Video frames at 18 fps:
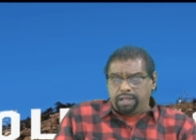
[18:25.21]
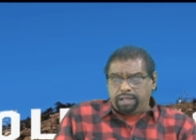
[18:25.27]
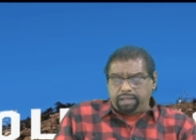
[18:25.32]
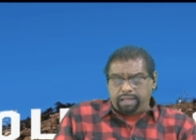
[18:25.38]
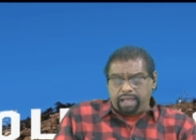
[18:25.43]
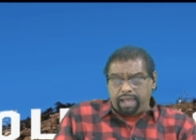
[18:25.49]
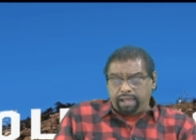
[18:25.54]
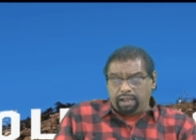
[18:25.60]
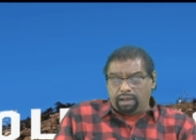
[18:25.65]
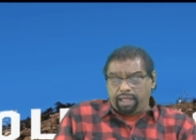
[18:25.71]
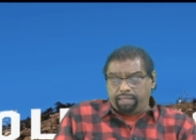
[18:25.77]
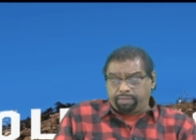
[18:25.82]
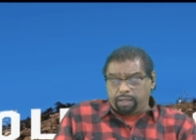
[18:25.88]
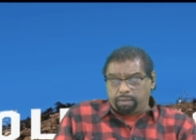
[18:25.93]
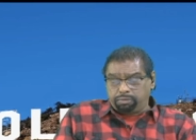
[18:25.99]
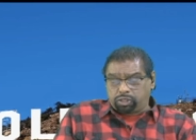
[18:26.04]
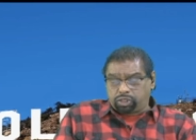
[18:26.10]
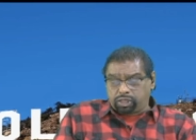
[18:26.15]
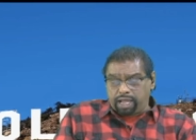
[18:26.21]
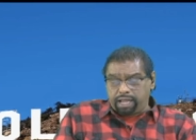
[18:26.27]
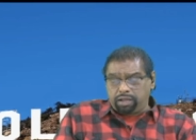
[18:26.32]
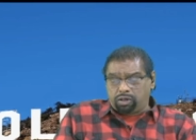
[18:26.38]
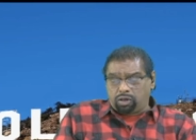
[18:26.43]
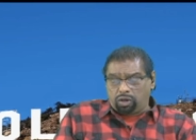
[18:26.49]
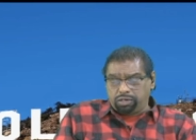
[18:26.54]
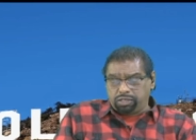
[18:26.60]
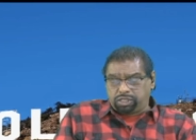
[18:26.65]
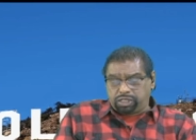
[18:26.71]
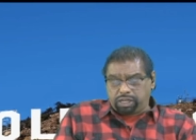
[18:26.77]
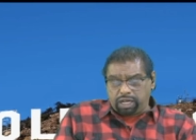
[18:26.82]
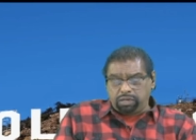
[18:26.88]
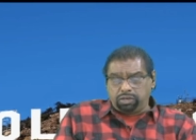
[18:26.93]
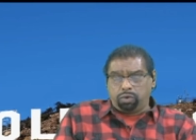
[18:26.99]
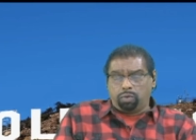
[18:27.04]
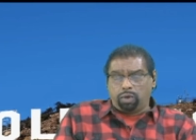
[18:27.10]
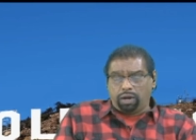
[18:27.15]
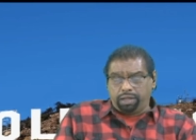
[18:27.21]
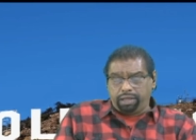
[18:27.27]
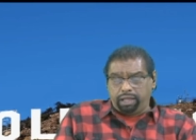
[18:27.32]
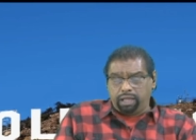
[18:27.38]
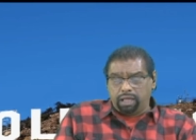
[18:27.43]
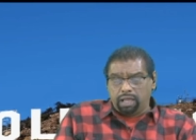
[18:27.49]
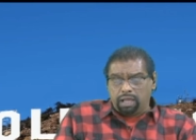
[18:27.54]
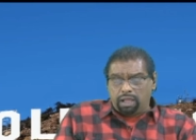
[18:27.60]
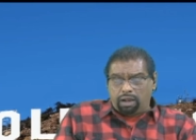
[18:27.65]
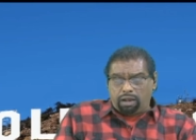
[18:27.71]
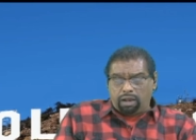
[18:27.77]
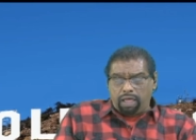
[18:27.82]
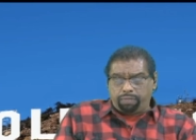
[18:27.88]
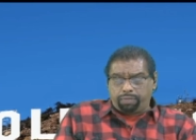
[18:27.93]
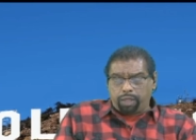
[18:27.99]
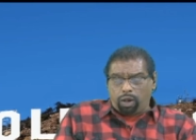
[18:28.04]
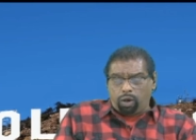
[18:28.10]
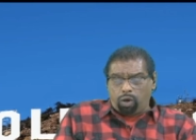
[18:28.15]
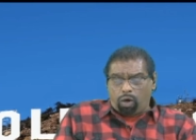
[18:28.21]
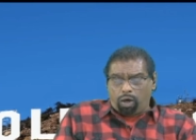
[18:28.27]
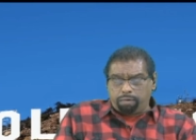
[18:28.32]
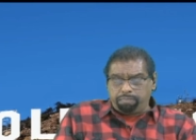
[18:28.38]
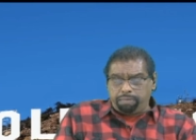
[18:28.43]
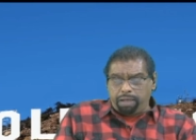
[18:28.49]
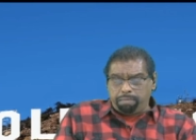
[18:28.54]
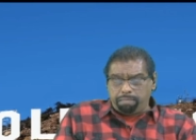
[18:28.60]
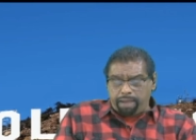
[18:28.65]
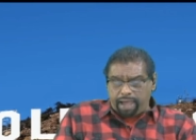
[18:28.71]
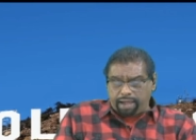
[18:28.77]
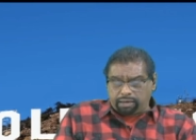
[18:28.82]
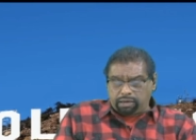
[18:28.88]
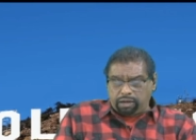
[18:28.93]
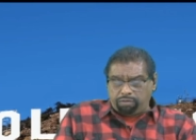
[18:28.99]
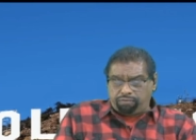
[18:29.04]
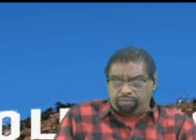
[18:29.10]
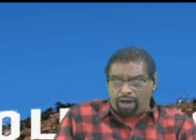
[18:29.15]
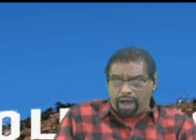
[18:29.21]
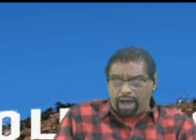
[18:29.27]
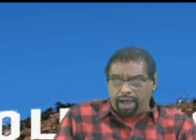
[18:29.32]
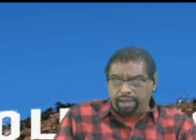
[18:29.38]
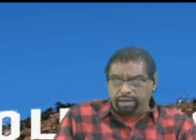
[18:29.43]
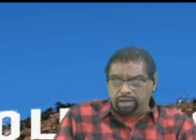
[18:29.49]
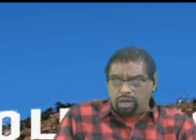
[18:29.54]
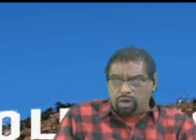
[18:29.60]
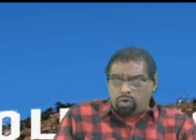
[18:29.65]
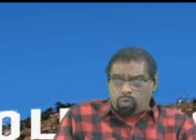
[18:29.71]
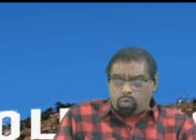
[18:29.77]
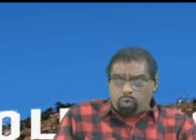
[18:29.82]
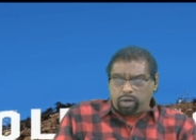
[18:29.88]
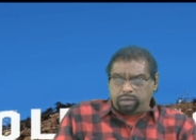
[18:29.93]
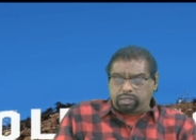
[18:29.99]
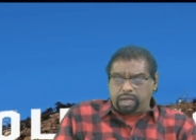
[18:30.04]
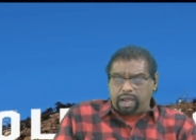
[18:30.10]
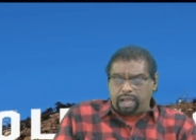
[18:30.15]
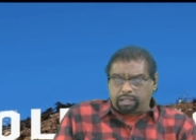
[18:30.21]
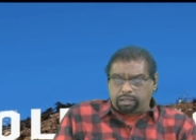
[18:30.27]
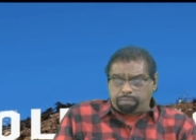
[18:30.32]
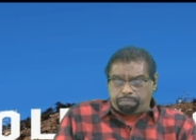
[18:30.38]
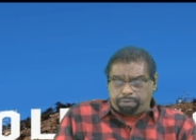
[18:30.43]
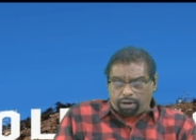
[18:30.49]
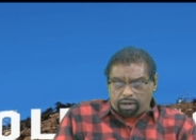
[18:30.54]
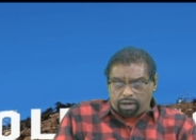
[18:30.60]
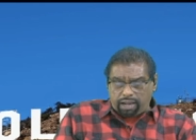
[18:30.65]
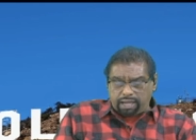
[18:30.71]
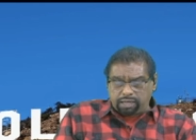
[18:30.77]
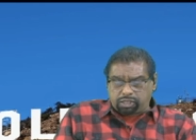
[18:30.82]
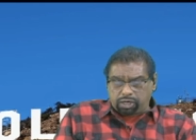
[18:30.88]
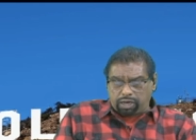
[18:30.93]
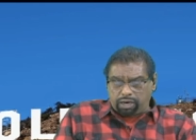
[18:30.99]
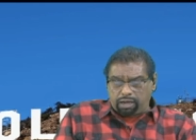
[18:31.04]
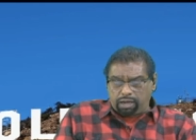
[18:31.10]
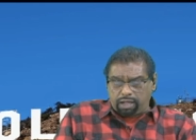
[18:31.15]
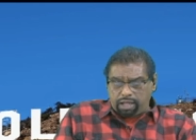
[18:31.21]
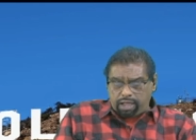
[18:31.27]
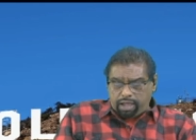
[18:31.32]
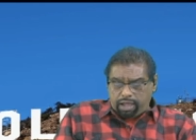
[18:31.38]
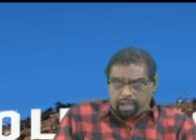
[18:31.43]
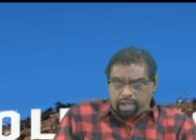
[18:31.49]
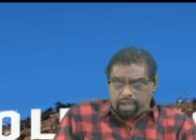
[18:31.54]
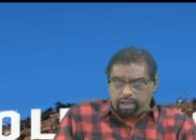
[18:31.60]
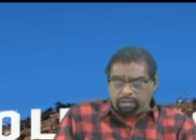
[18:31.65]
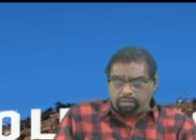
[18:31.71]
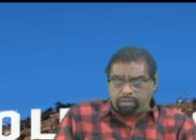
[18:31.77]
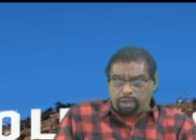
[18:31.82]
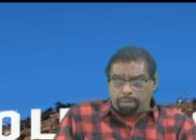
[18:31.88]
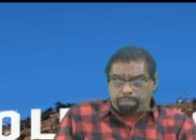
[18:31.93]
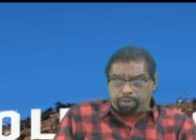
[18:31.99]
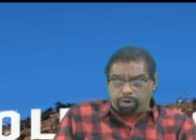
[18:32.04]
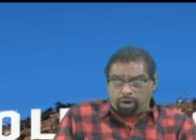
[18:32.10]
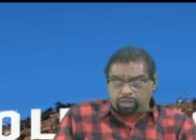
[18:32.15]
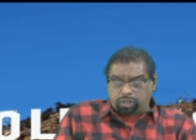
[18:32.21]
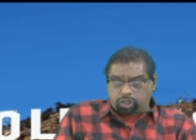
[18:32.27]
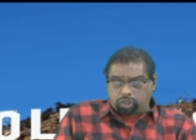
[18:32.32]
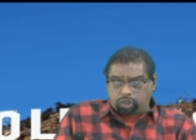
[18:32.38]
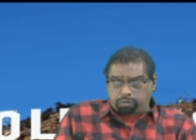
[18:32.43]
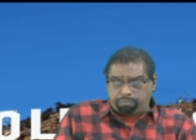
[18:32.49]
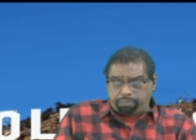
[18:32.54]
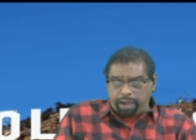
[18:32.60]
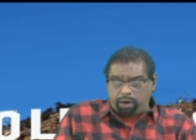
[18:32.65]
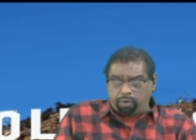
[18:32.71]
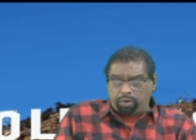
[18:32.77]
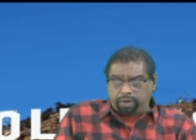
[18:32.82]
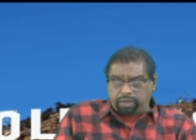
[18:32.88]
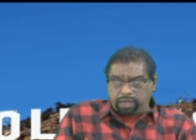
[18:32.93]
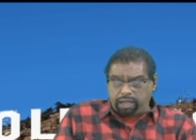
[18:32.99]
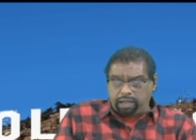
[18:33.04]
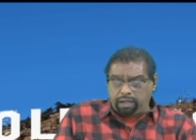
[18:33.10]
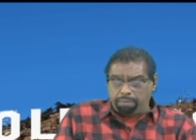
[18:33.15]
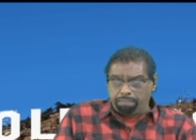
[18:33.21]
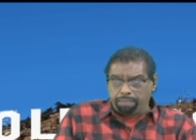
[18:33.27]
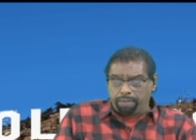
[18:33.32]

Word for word: Yea, let them say continually, Let the Lord be magnified, which hath pleasure in the prosperity